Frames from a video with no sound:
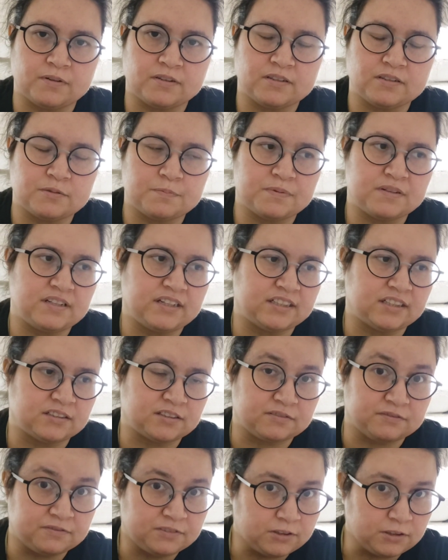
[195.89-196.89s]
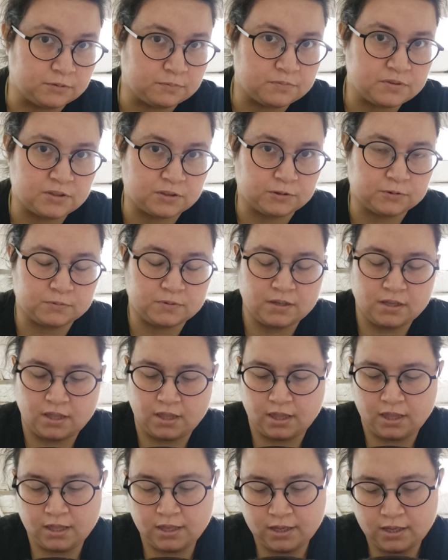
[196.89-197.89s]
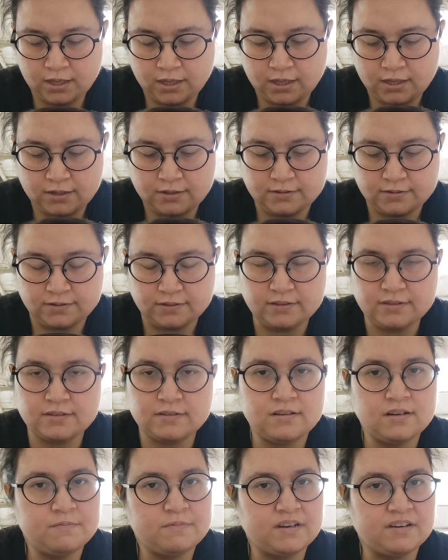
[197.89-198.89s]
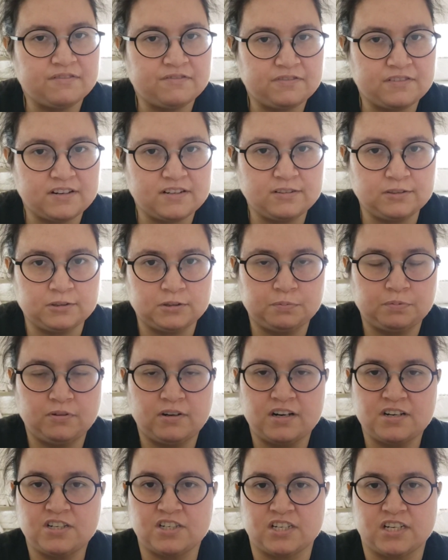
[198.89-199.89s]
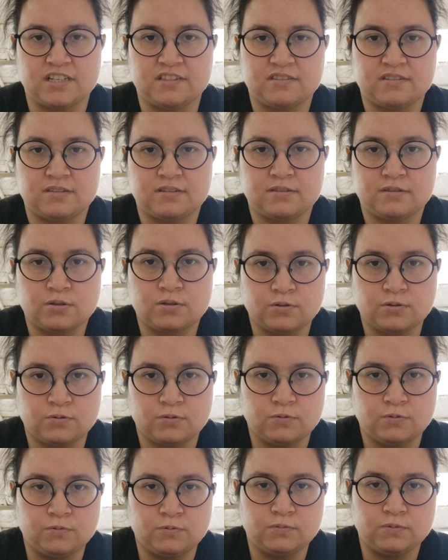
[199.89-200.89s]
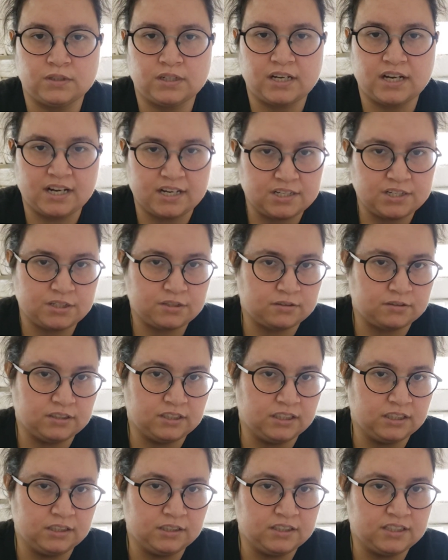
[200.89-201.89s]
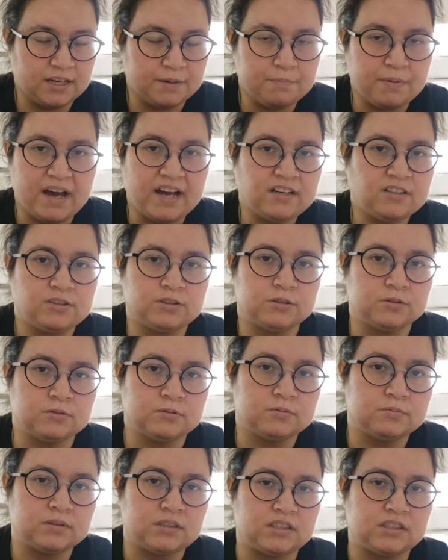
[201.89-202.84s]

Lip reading: There's been like a confirmed, so this is going to be a fun little project to actually get back to,